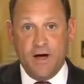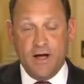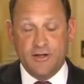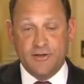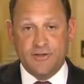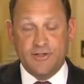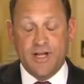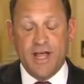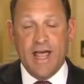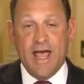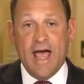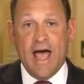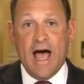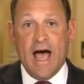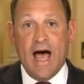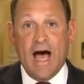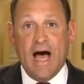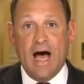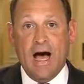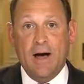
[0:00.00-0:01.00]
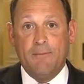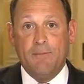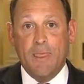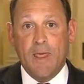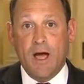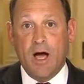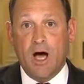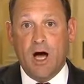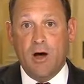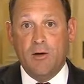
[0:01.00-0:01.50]
funds, uh,
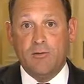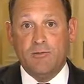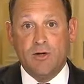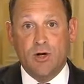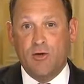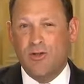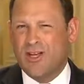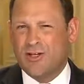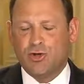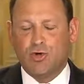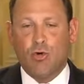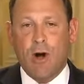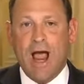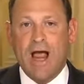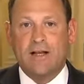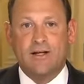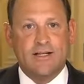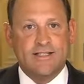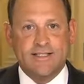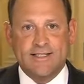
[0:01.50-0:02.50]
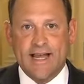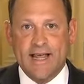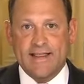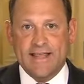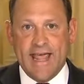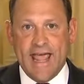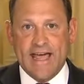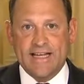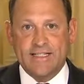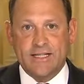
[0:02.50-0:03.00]
uh, you know, the tracked, let's
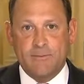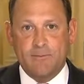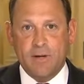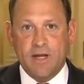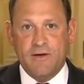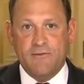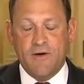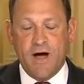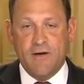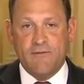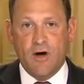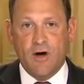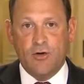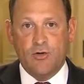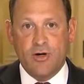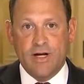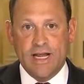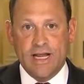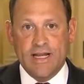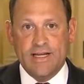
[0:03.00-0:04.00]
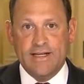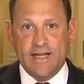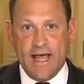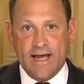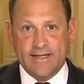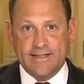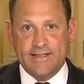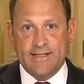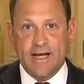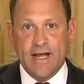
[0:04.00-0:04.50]
say, the S&P 500
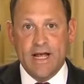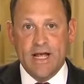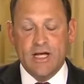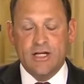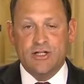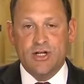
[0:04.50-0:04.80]
index.